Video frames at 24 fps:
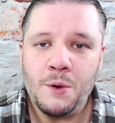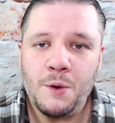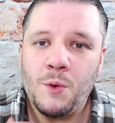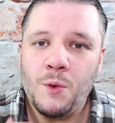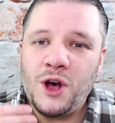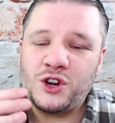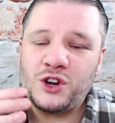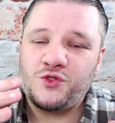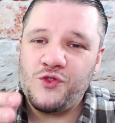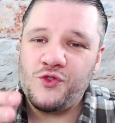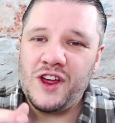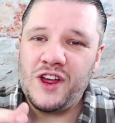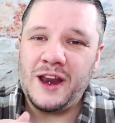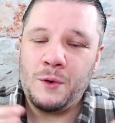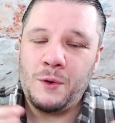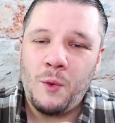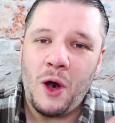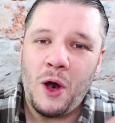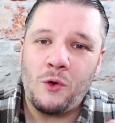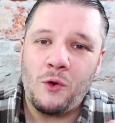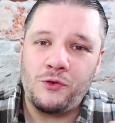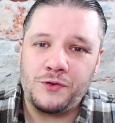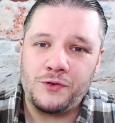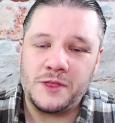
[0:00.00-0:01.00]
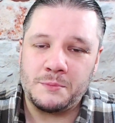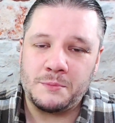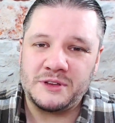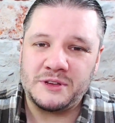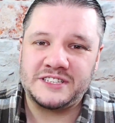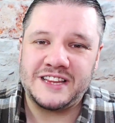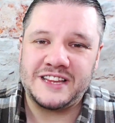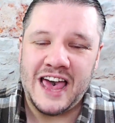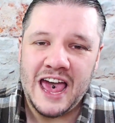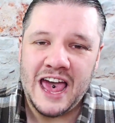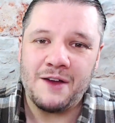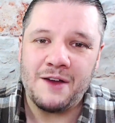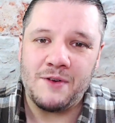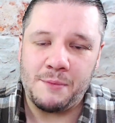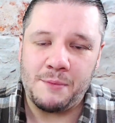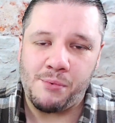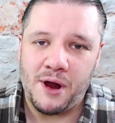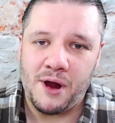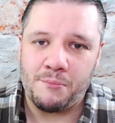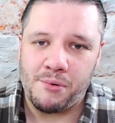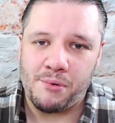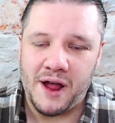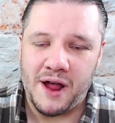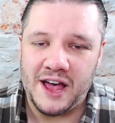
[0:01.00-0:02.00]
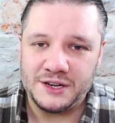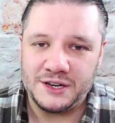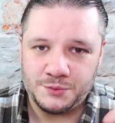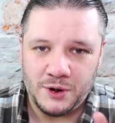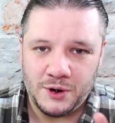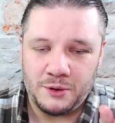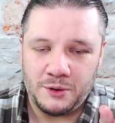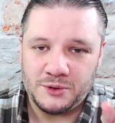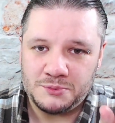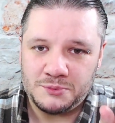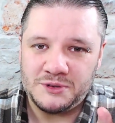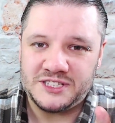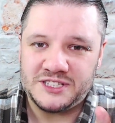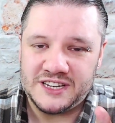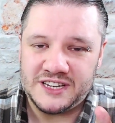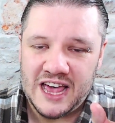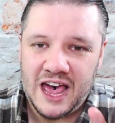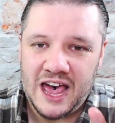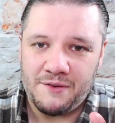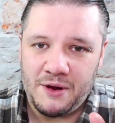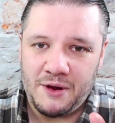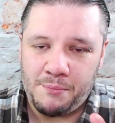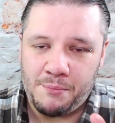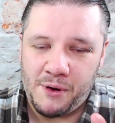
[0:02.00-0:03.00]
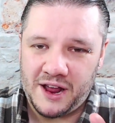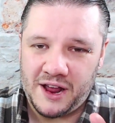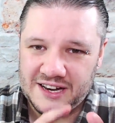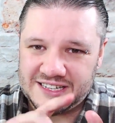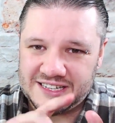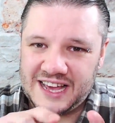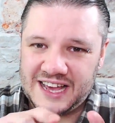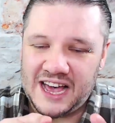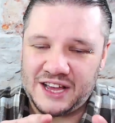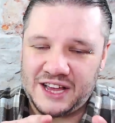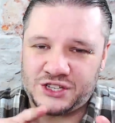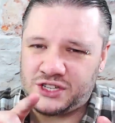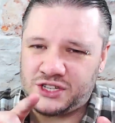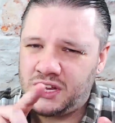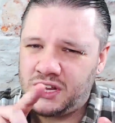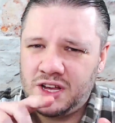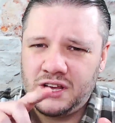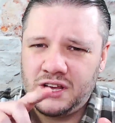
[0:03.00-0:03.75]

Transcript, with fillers: It worked really well for the Mr. Hairy Brit brand when it was Mr. Hairy Brit dash